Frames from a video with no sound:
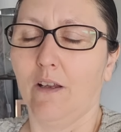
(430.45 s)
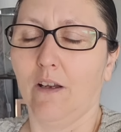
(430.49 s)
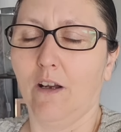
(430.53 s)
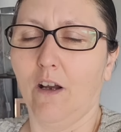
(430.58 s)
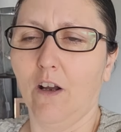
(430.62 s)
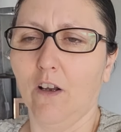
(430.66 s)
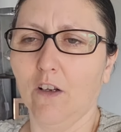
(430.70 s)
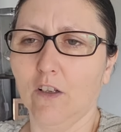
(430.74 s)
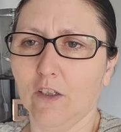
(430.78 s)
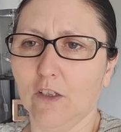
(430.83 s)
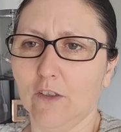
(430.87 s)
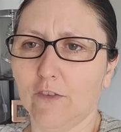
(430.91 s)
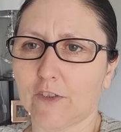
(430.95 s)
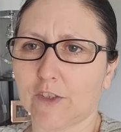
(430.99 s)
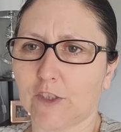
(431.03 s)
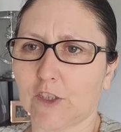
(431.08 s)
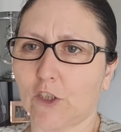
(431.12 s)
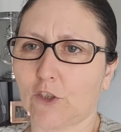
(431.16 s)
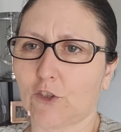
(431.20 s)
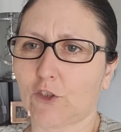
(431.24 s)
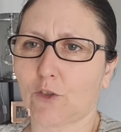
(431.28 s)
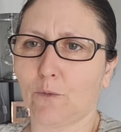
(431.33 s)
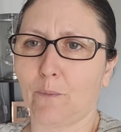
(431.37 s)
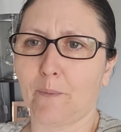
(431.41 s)
all over
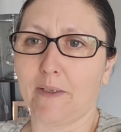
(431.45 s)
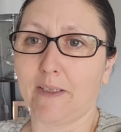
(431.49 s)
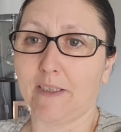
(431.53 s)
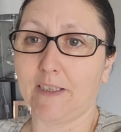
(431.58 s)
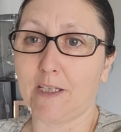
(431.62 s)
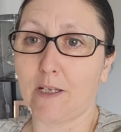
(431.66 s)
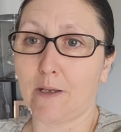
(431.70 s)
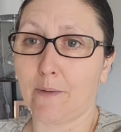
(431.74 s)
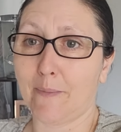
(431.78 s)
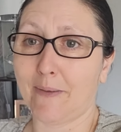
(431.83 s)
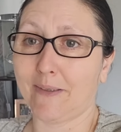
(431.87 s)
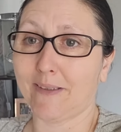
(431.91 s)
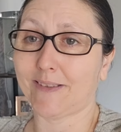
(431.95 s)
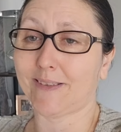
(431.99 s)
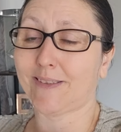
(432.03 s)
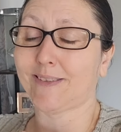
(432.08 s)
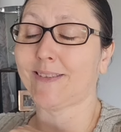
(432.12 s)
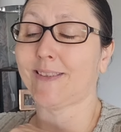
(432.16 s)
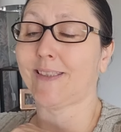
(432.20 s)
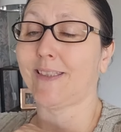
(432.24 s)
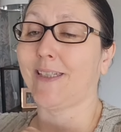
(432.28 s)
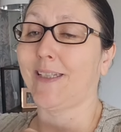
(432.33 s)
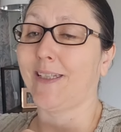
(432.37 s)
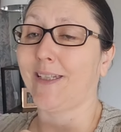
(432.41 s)
social media, I meant to
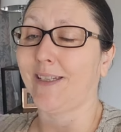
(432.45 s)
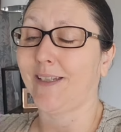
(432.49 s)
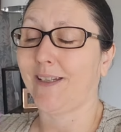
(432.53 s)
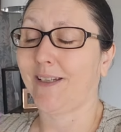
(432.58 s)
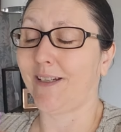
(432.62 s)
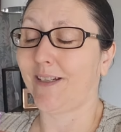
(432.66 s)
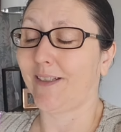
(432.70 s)
say,